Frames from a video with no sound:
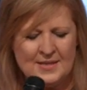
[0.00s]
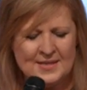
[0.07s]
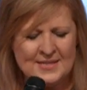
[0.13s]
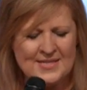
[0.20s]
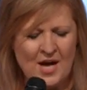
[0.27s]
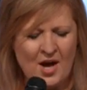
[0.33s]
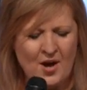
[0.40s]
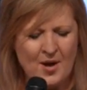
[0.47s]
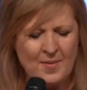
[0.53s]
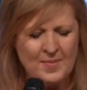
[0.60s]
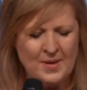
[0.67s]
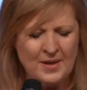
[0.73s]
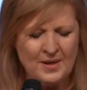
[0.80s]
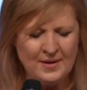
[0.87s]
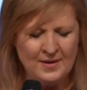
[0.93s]

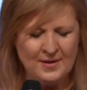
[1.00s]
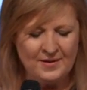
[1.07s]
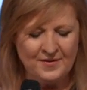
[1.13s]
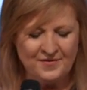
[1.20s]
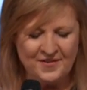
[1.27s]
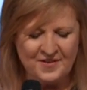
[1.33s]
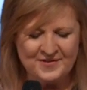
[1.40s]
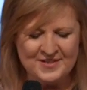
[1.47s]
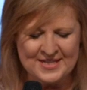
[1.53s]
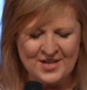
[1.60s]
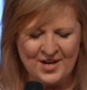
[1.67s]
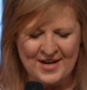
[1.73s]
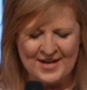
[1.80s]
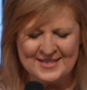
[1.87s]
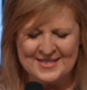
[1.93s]
Psalm
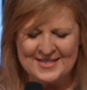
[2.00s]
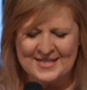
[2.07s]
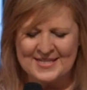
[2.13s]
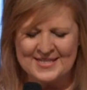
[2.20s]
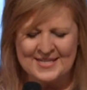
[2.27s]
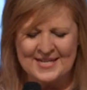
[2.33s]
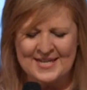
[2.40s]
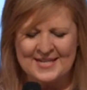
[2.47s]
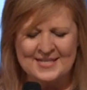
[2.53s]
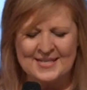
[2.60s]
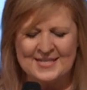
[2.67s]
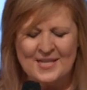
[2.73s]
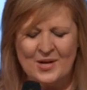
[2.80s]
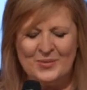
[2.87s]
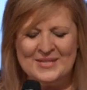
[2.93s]
59 16
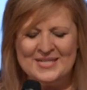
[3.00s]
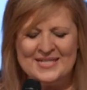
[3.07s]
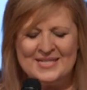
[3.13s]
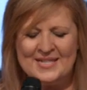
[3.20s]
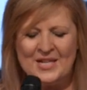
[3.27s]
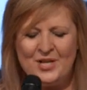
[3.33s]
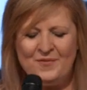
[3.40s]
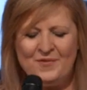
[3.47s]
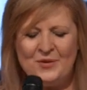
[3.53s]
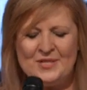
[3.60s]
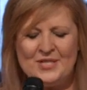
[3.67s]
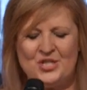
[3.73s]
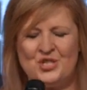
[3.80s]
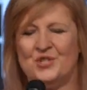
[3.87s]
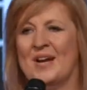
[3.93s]
says, I will sing of your
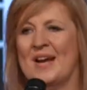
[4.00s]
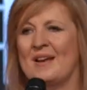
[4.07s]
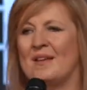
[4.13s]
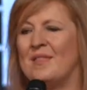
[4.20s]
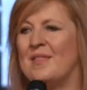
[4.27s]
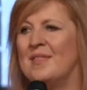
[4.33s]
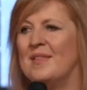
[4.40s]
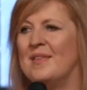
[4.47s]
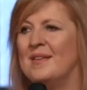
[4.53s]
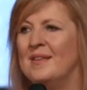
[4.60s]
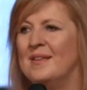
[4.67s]
strength.